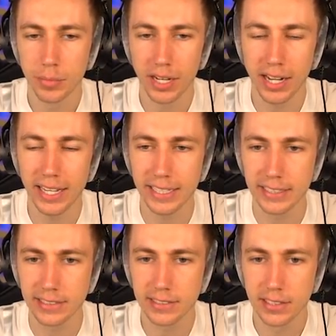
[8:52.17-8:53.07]

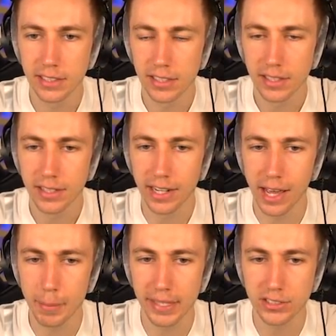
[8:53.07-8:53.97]
Please.
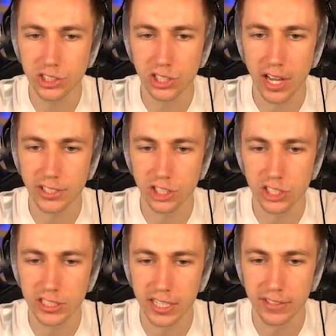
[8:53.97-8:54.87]
Let me just... I just
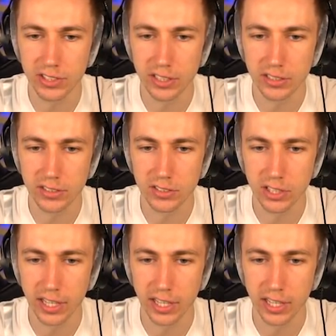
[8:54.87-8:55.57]
need to lift it to